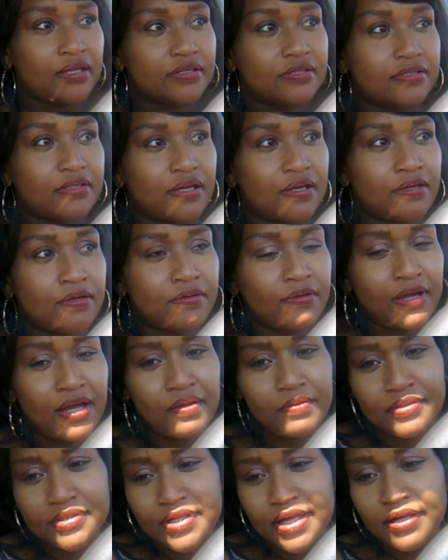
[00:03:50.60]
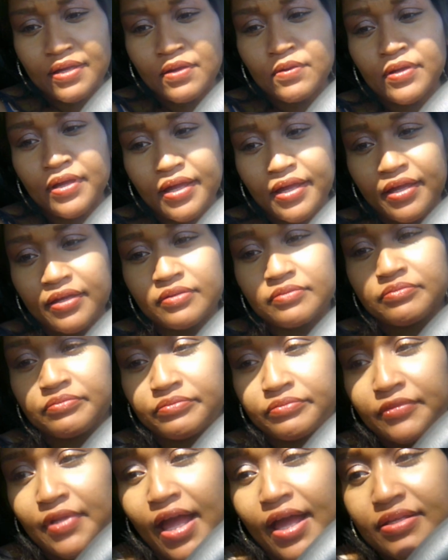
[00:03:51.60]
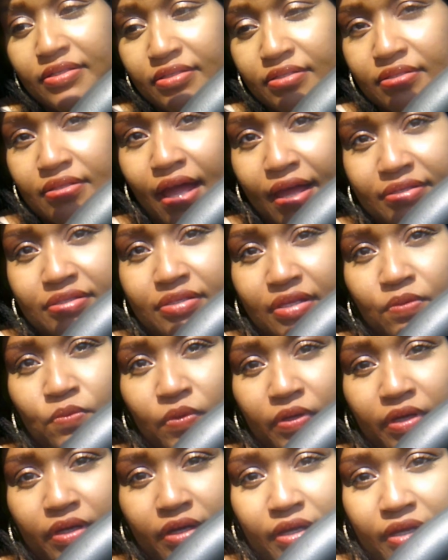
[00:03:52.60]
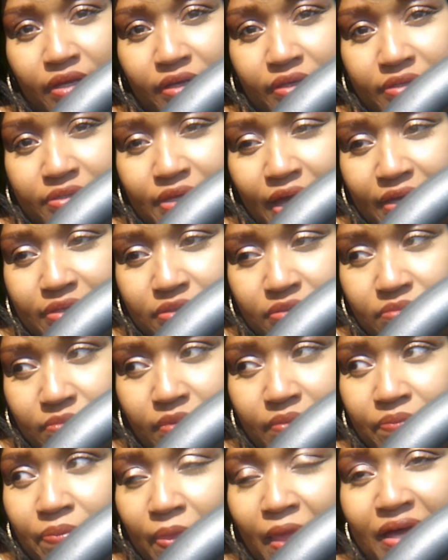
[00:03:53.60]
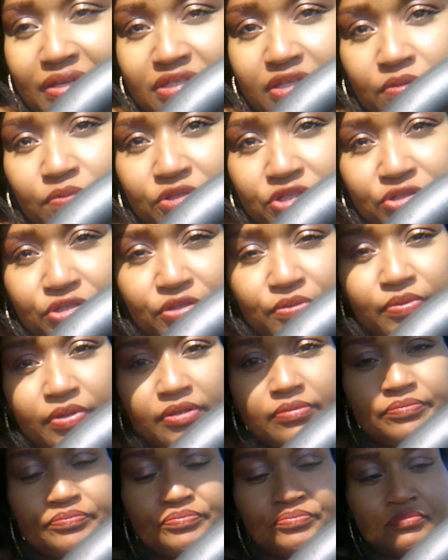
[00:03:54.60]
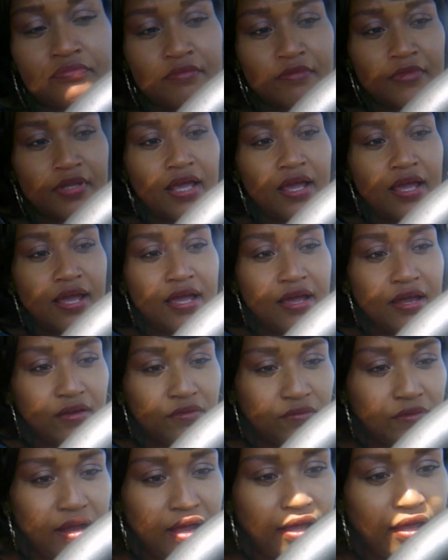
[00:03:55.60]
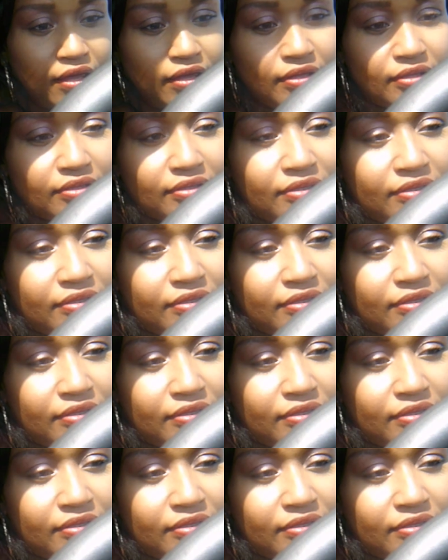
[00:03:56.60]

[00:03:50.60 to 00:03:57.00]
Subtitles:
So I was like, okay, I see what it is. I see what you're doing, right?